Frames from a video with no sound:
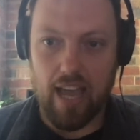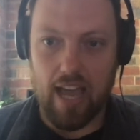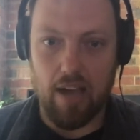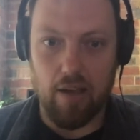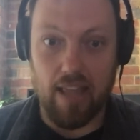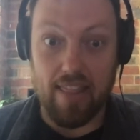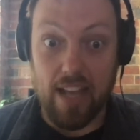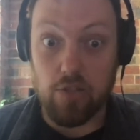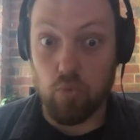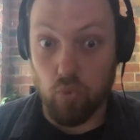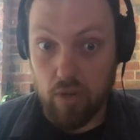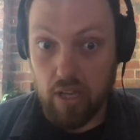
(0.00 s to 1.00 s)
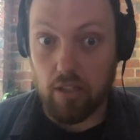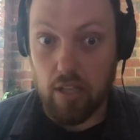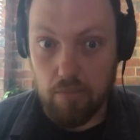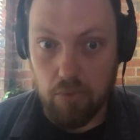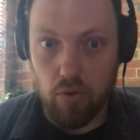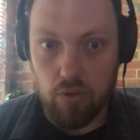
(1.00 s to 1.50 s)
and that's
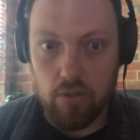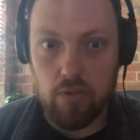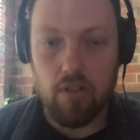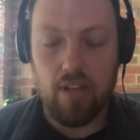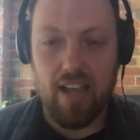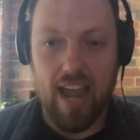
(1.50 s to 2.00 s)
really important.